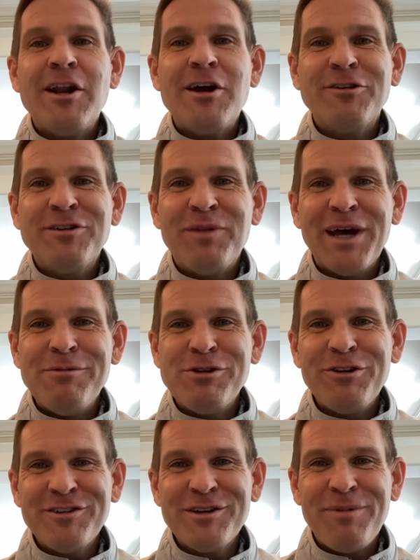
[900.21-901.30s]
know sometimes you
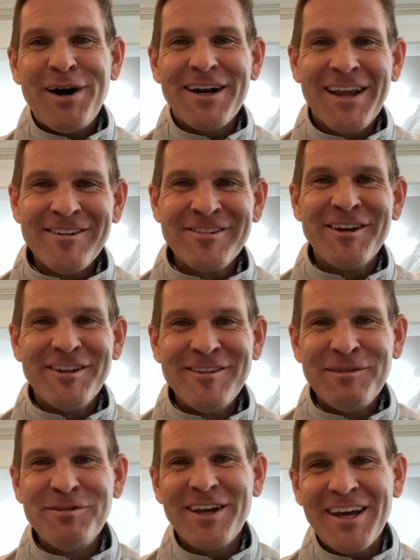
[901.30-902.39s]
listen to podcasts and it
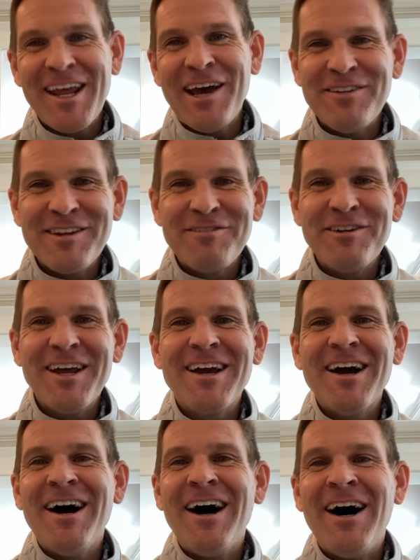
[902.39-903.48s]
seems like it happens every
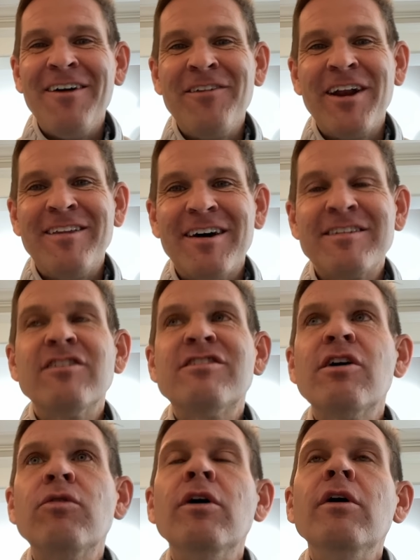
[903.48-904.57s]
day, but it doesn't.
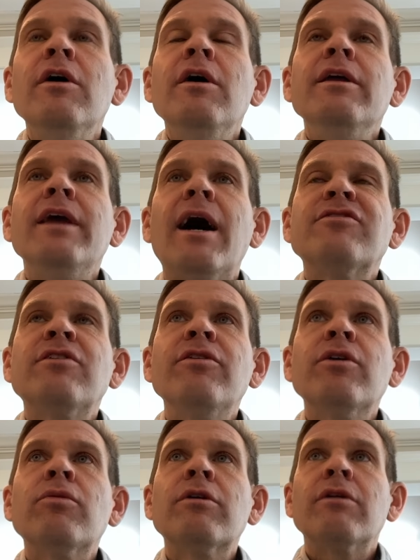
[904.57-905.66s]
So yeah, so
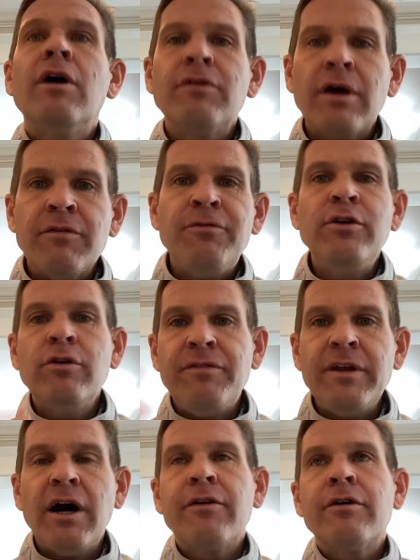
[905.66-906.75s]
there were a few of
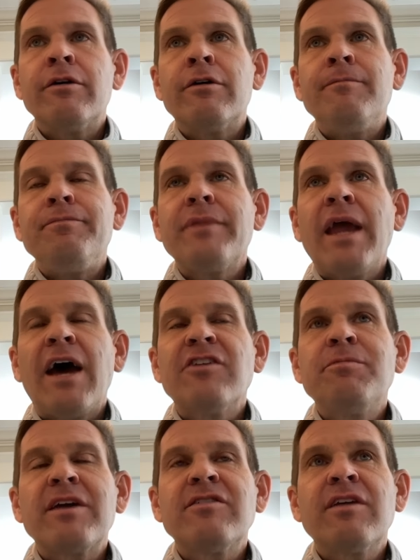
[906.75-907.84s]
the other
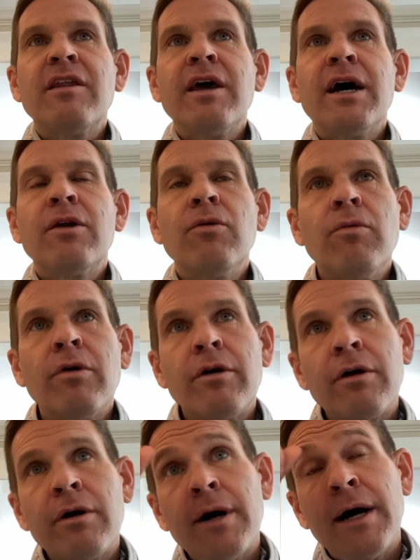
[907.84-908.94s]
aspects to that
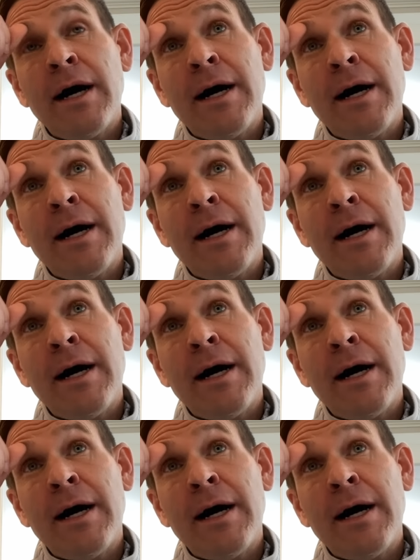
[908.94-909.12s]
were,